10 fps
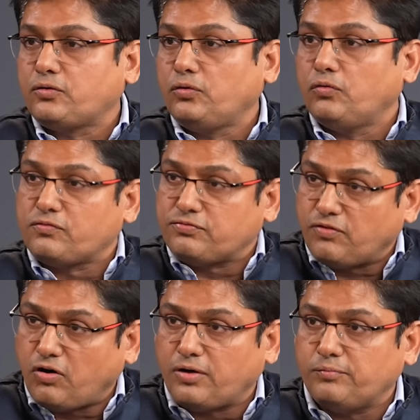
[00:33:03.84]
to look
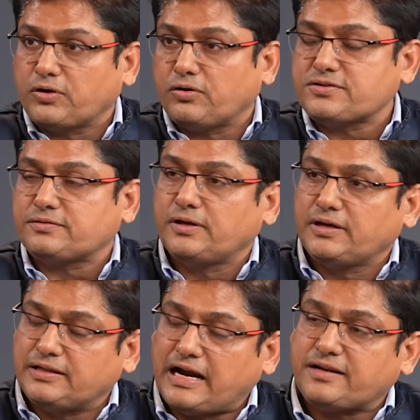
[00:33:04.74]
for, because
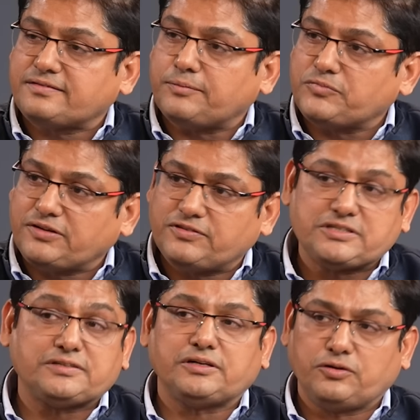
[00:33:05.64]
that is something which
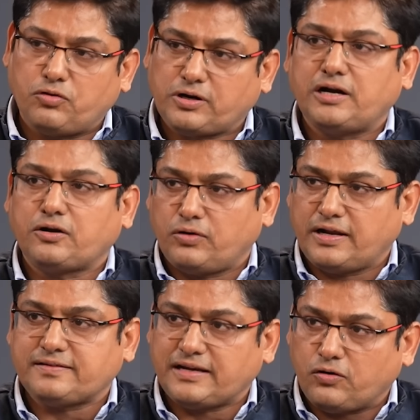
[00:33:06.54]
is in your control,
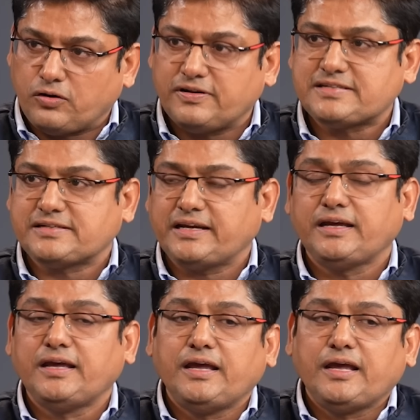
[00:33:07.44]
as I always say,
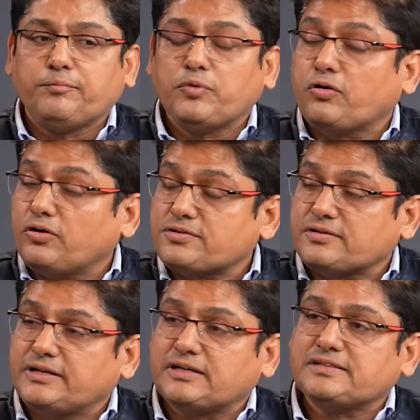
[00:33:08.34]
because
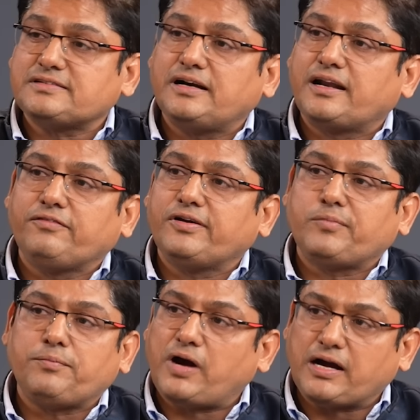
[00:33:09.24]
returns are driven
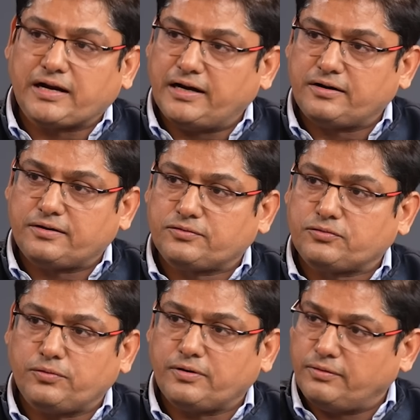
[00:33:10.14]
by markets.
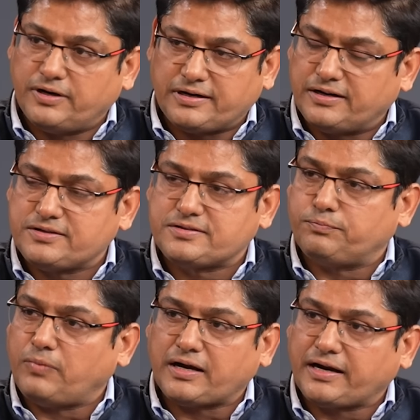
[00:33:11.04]
So returns
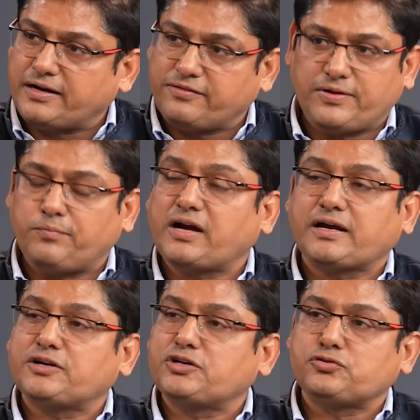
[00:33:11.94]
market, if the
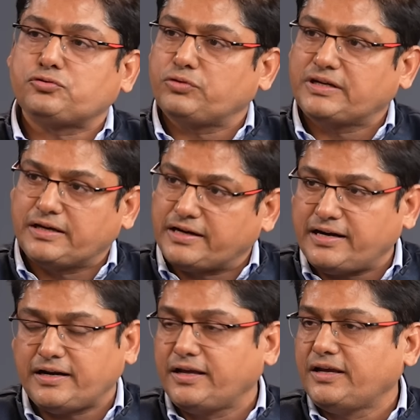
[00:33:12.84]
market is doing
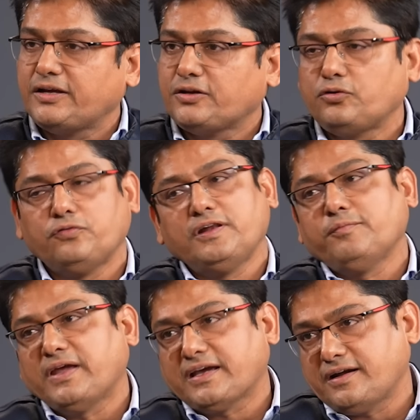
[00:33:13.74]
great, you will
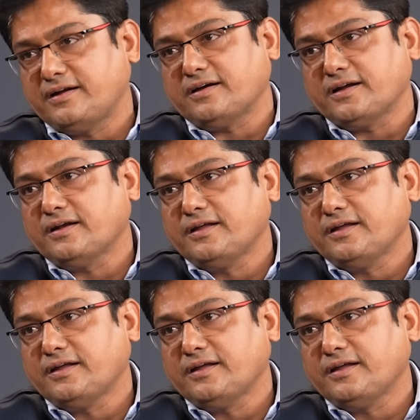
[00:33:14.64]
make return.